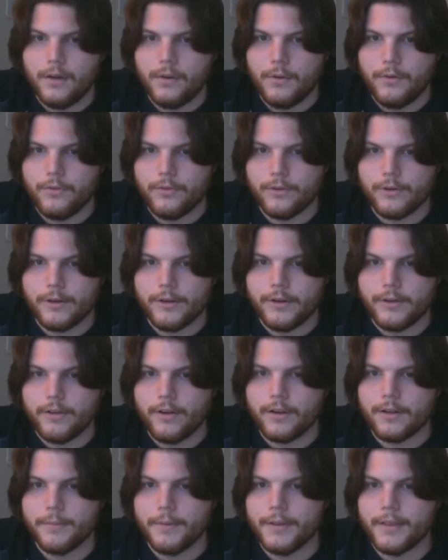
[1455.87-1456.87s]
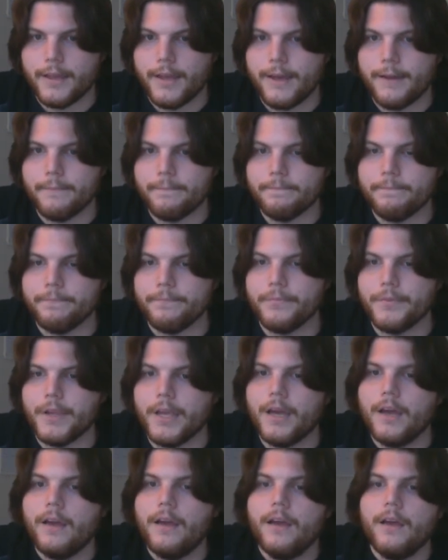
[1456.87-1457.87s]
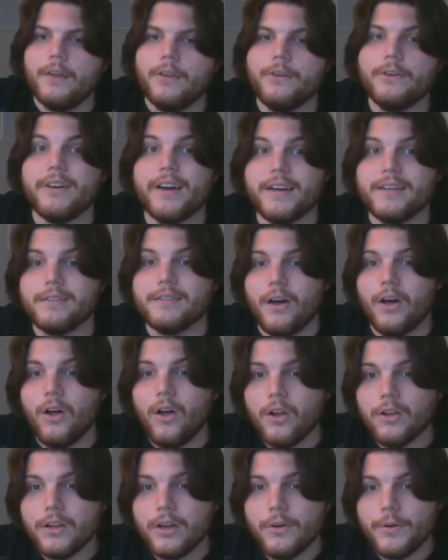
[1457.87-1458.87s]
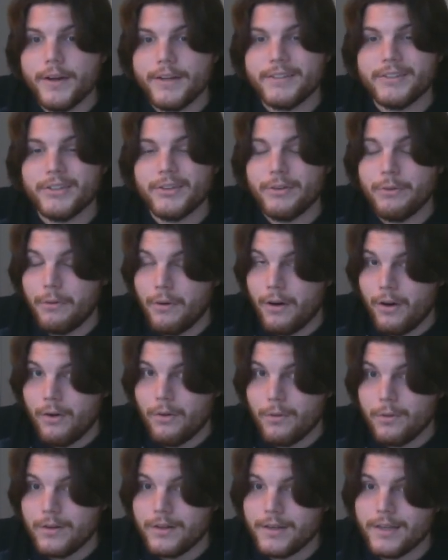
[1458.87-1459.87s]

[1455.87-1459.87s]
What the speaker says: We sort of already talked about that. You guys all know H2O.